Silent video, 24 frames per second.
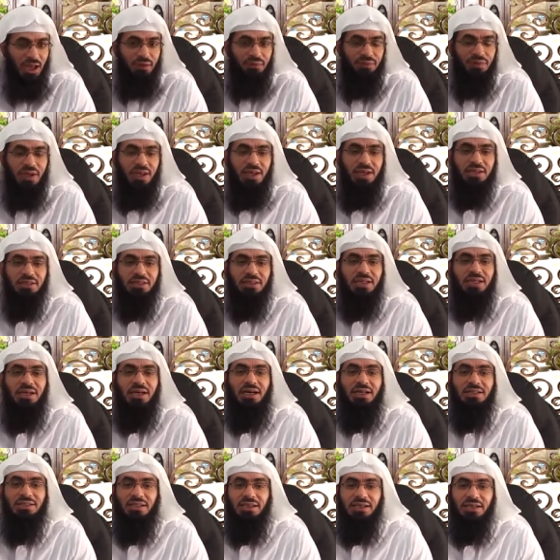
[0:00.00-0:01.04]
of Laylatul
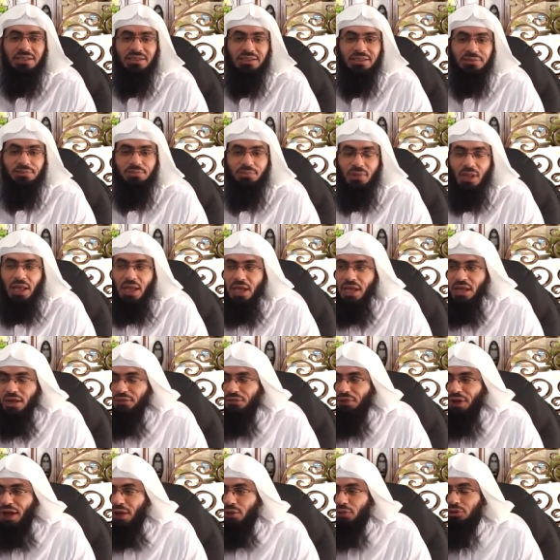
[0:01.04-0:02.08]
Qadr is?
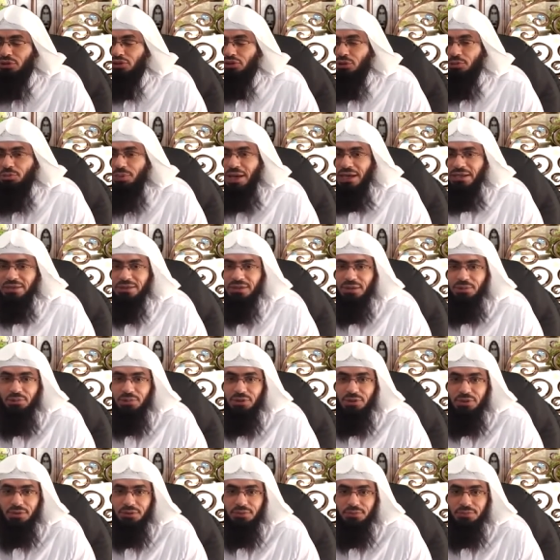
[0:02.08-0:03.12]
If I were to buy
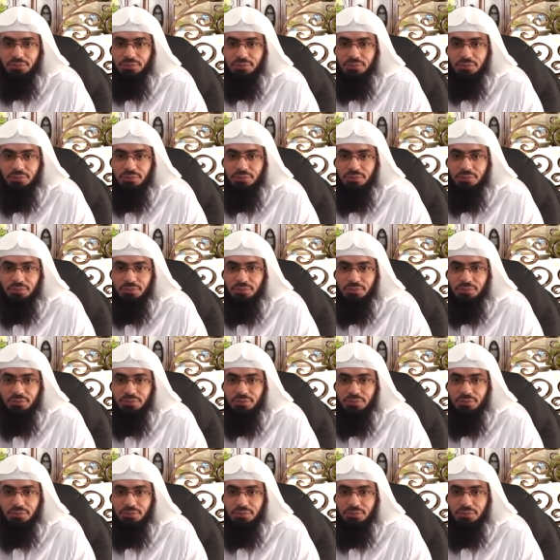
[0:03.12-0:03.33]
something,